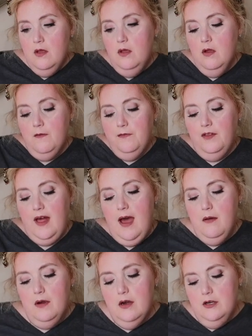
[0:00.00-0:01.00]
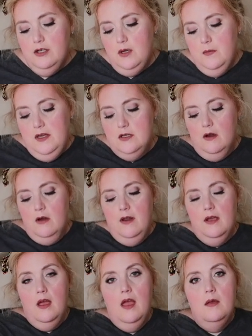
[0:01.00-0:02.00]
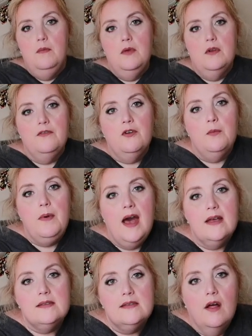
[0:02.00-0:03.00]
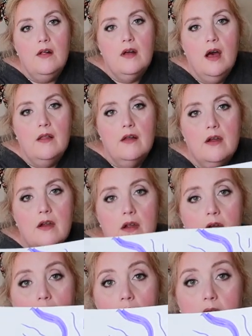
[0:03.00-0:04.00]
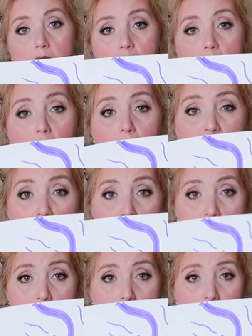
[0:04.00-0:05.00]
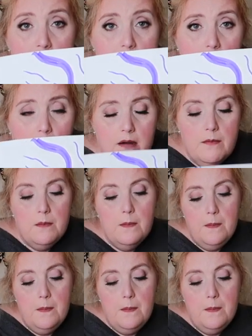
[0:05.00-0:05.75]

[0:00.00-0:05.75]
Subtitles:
your flower should be turning a beautiful pastel color. Can you all see the difference there?